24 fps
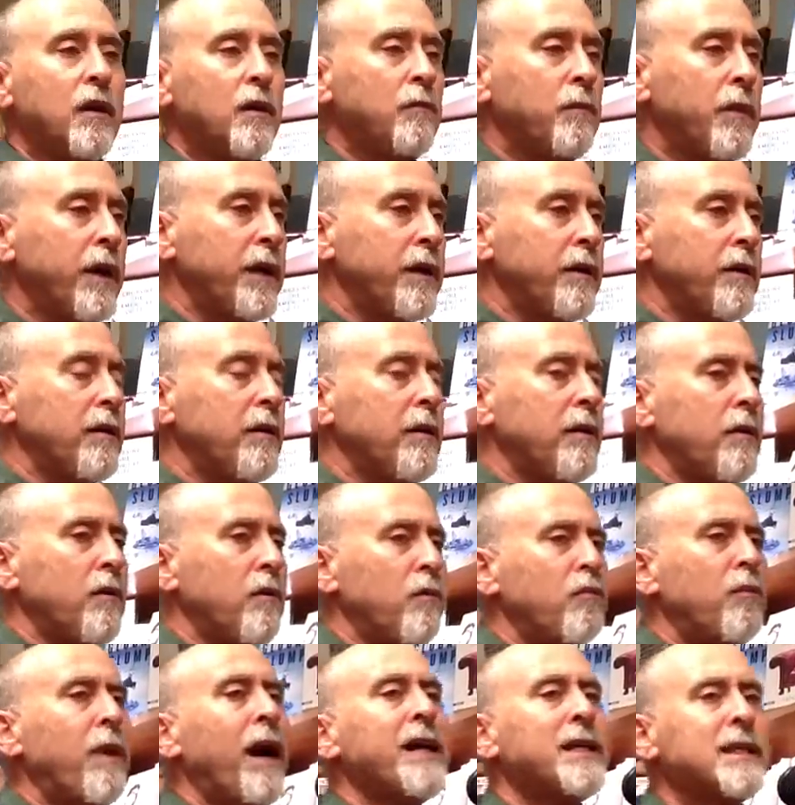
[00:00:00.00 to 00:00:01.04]
But
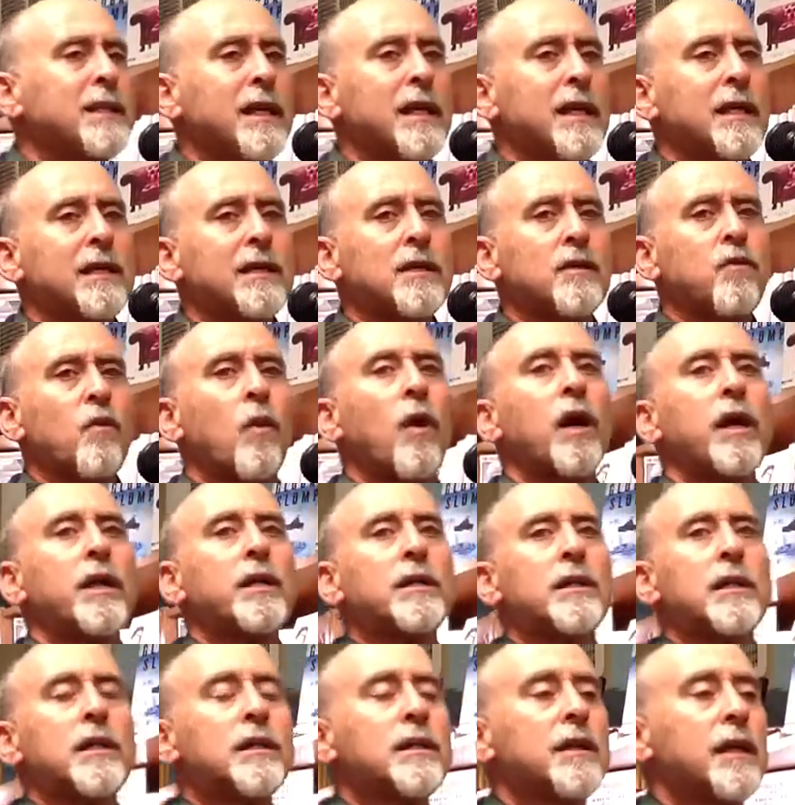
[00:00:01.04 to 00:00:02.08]
my sense
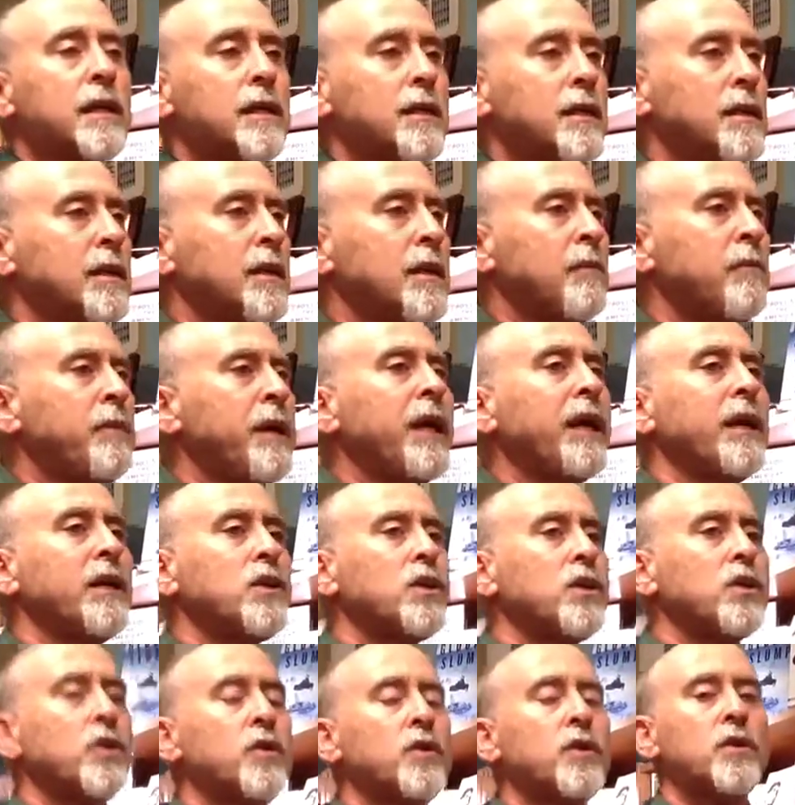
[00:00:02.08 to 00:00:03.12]
is that the big
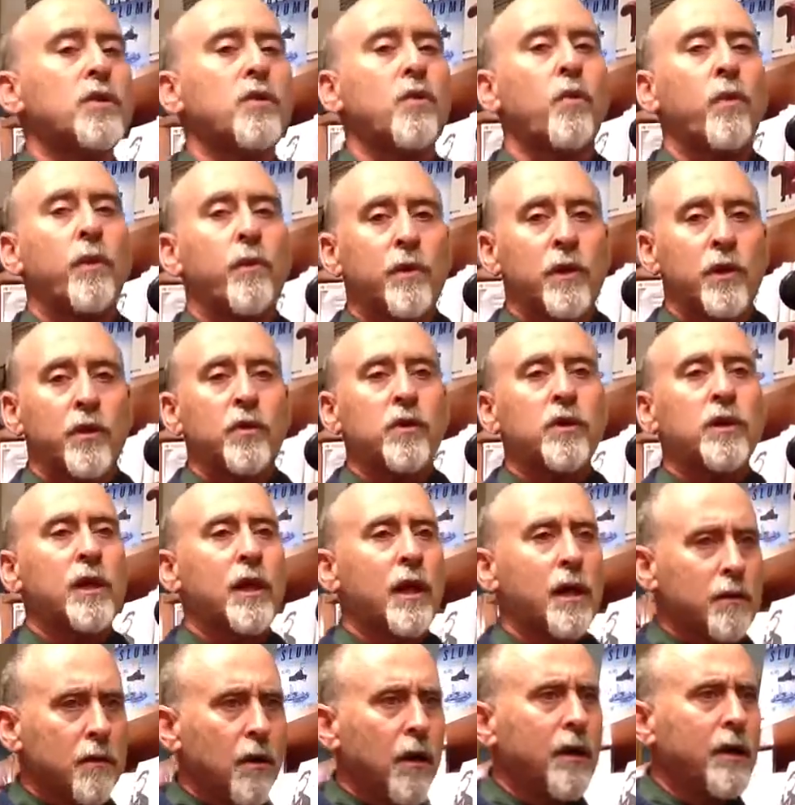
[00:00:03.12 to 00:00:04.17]
issues we were losing, and
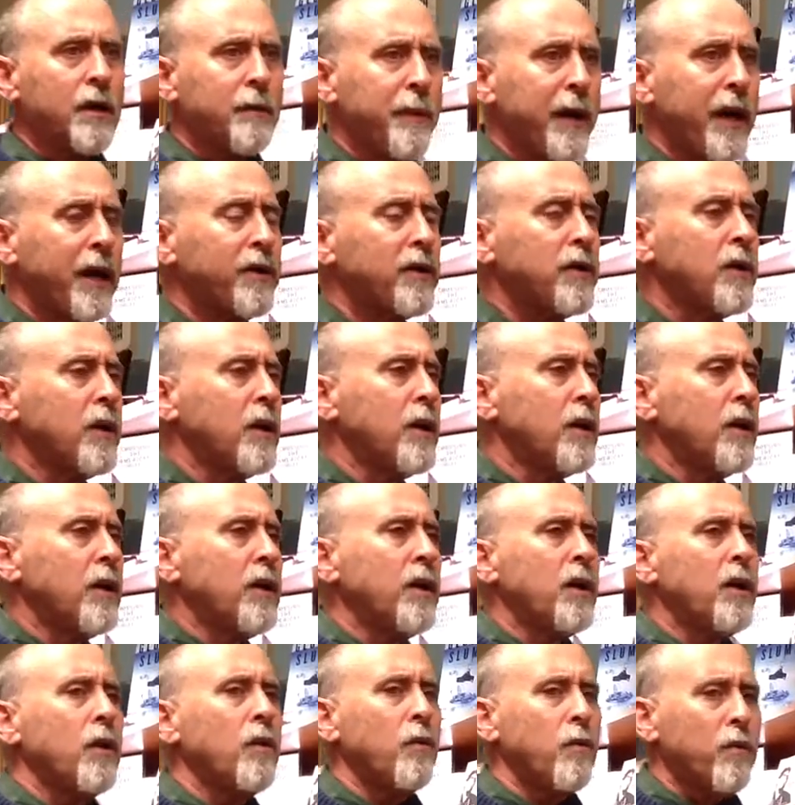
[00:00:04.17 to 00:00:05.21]
I'll talk about
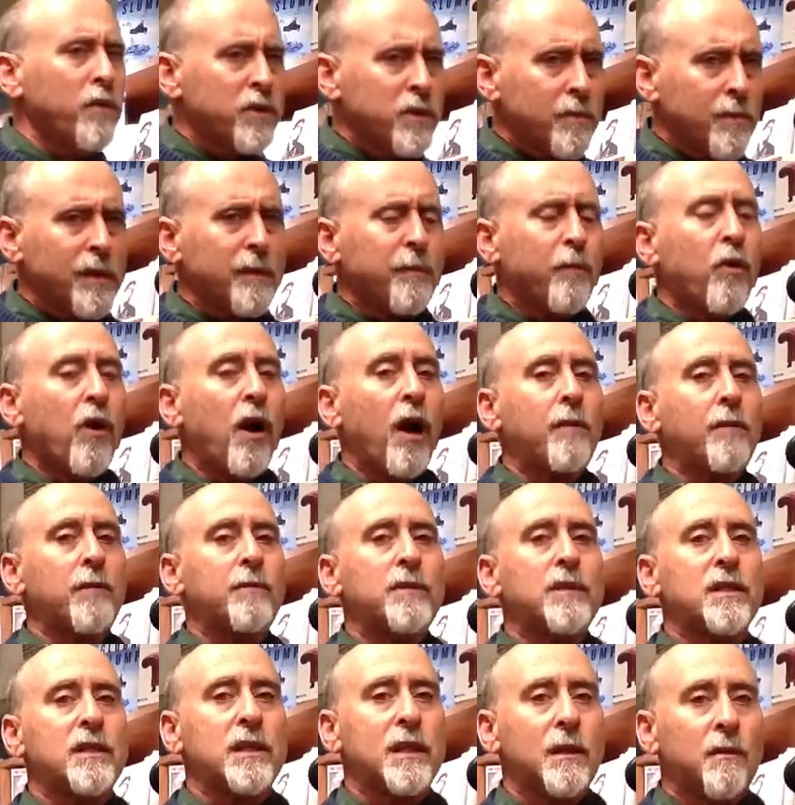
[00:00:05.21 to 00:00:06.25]
some of the
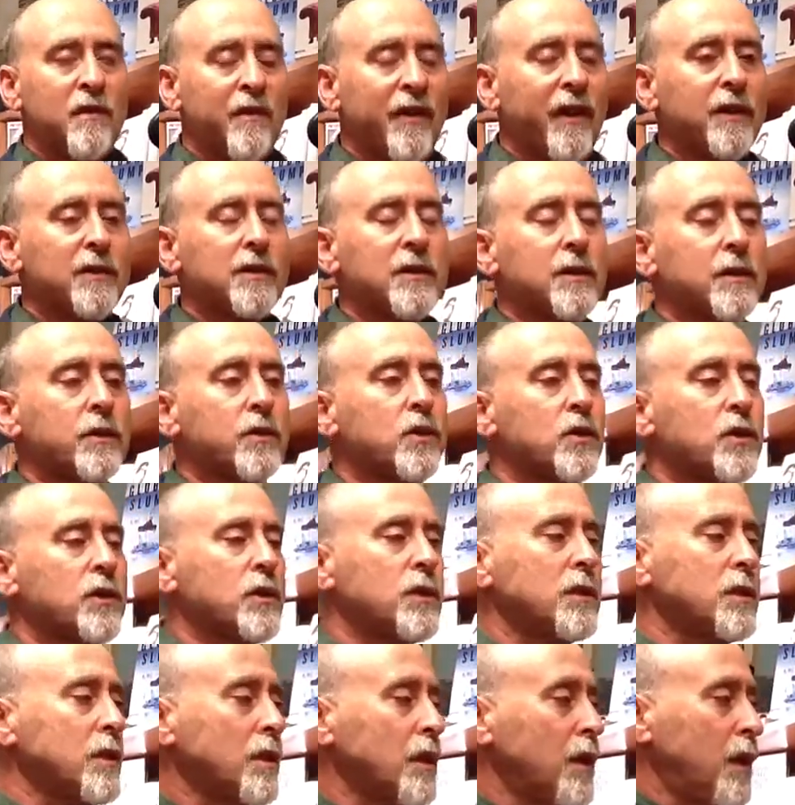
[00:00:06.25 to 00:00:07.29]
problems and some of our
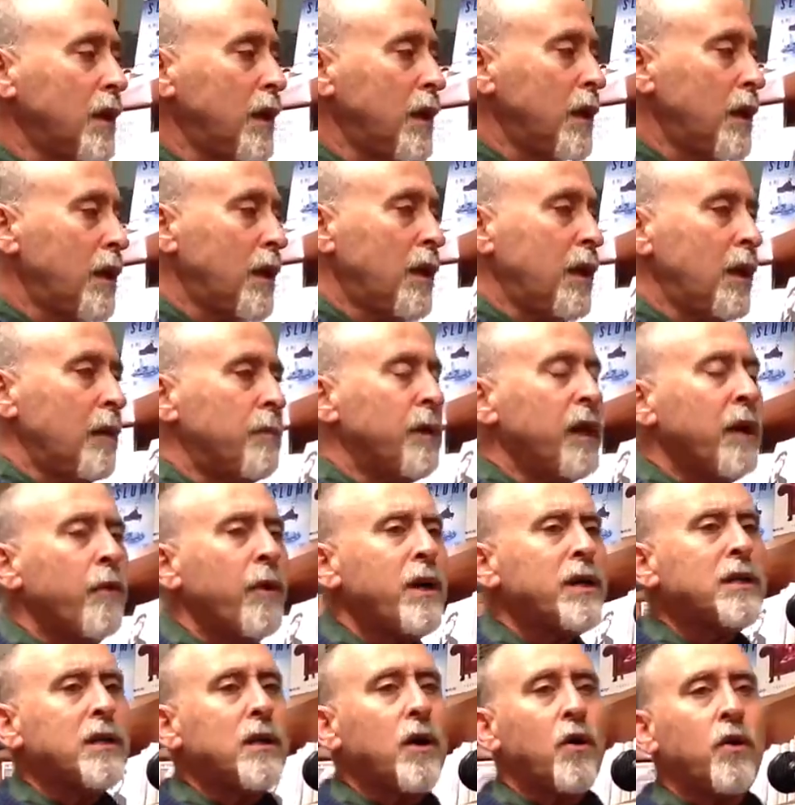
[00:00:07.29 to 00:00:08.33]
solutions. But it
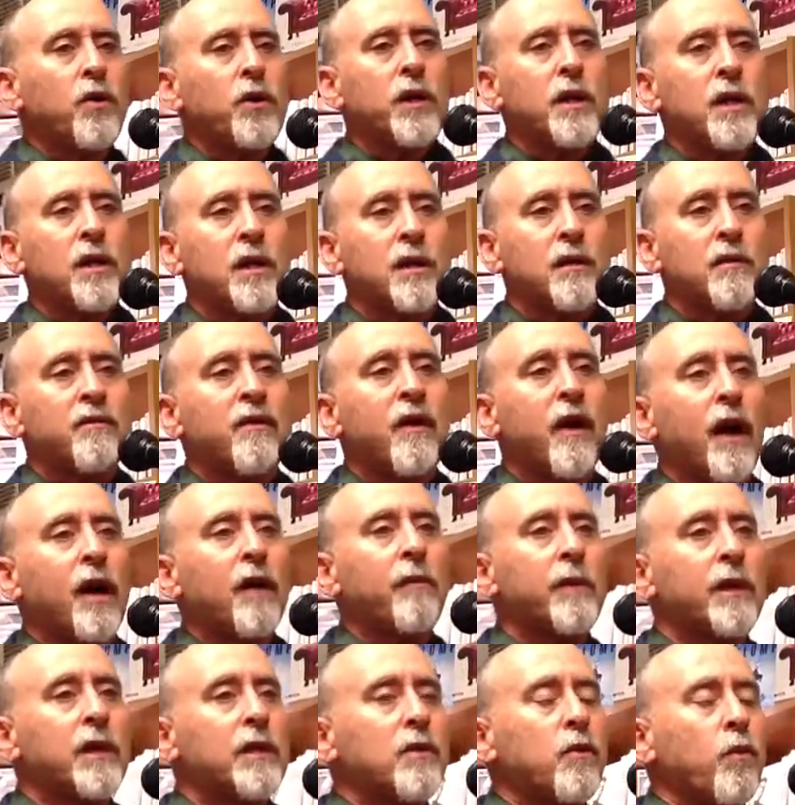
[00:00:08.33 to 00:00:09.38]
wasn't only the
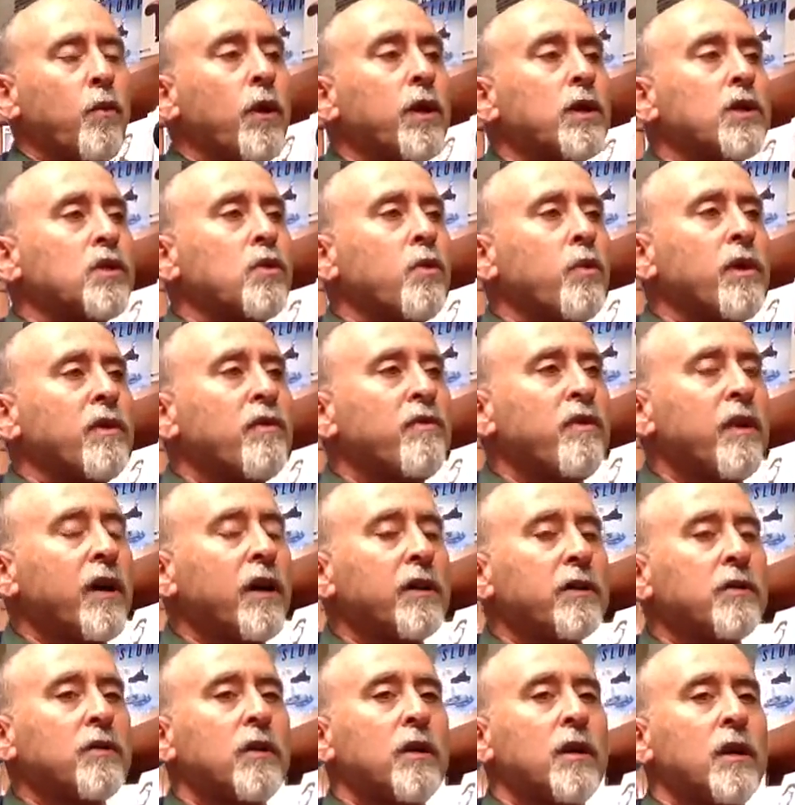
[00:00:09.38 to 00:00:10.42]
environment which we
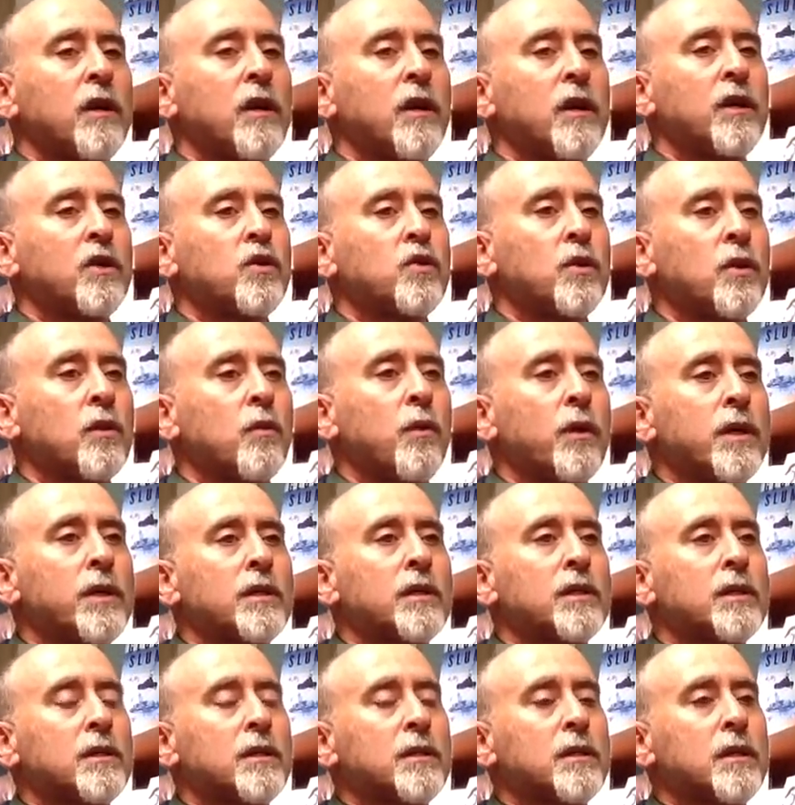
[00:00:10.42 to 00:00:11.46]
felt Israel
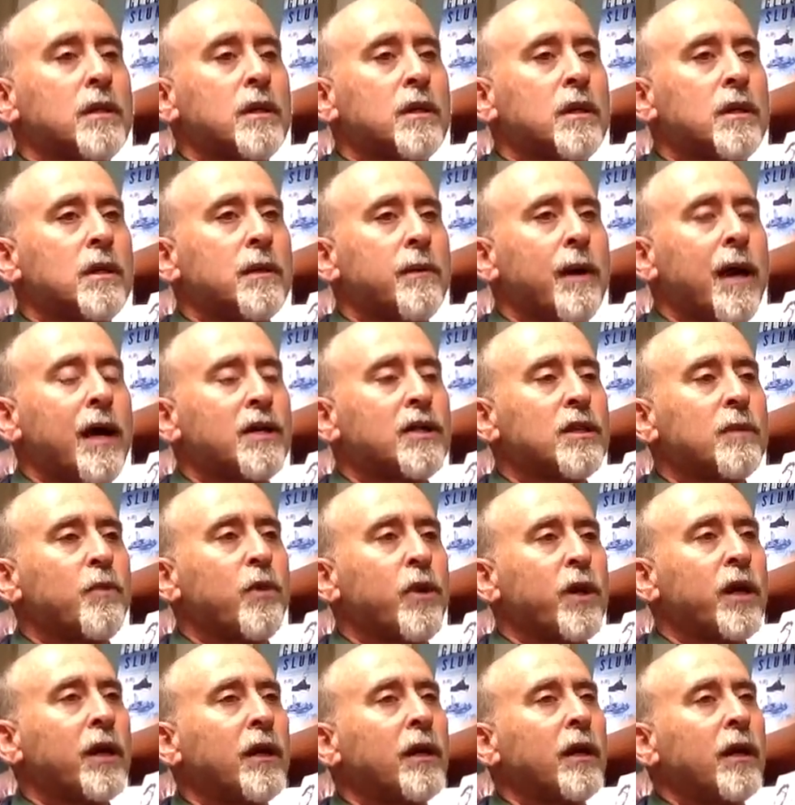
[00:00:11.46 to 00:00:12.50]
was, how should I put
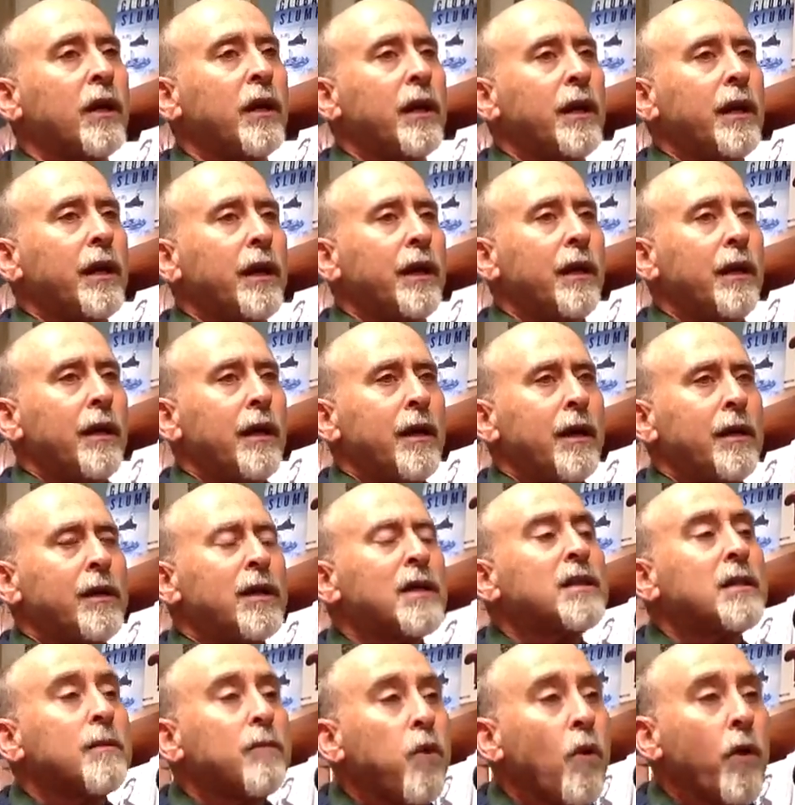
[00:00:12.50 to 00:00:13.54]
it,
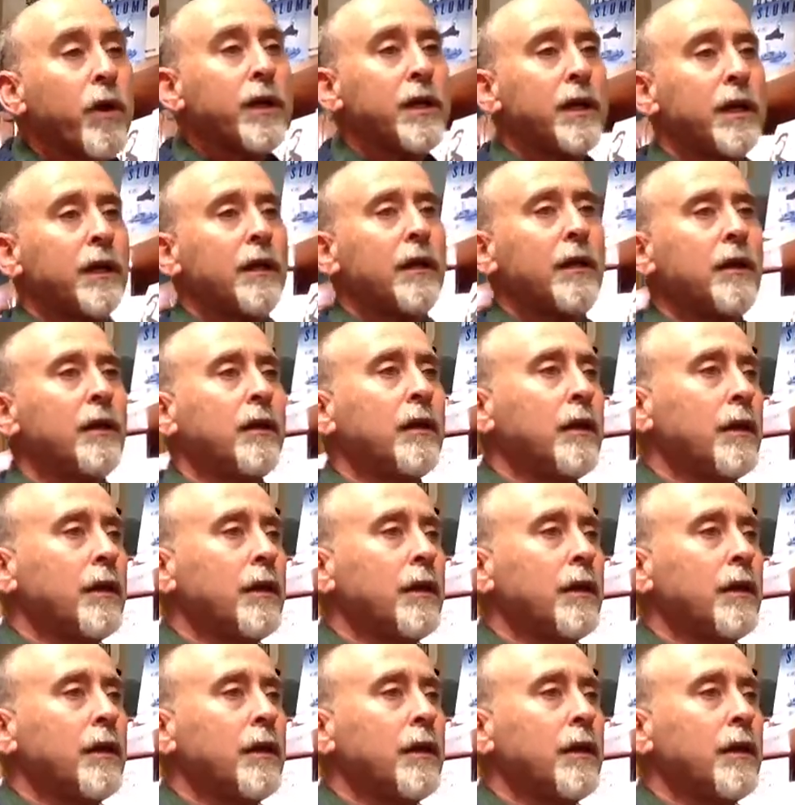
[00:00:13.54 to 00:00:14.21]
disappointing